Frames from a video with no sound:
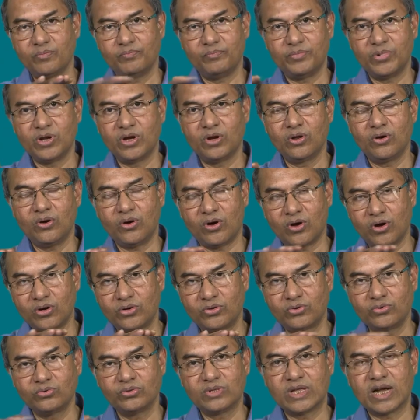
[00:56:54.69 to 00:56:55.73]
below or
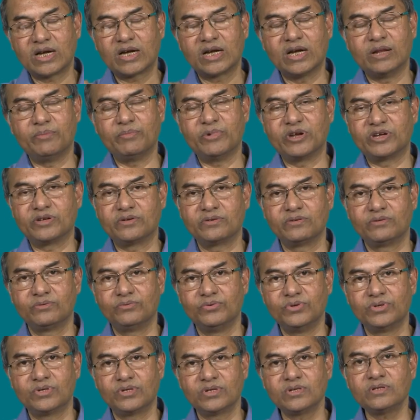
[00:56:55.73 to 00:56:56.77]
to that limit
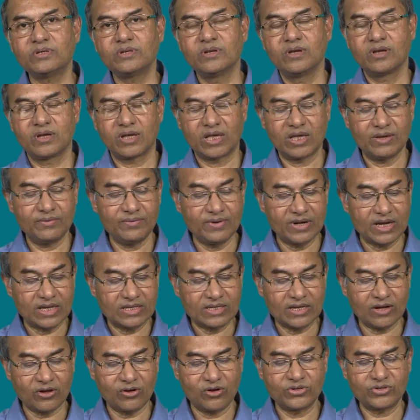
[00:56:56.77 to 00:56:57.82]
which is given as
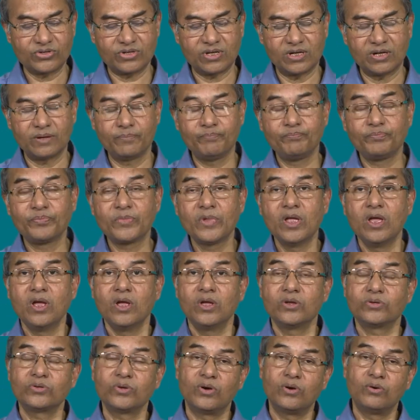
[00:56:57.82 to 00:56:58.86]
a constant.
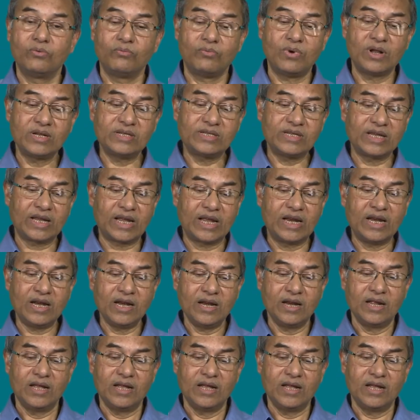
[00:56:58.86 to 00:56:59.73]
So, once again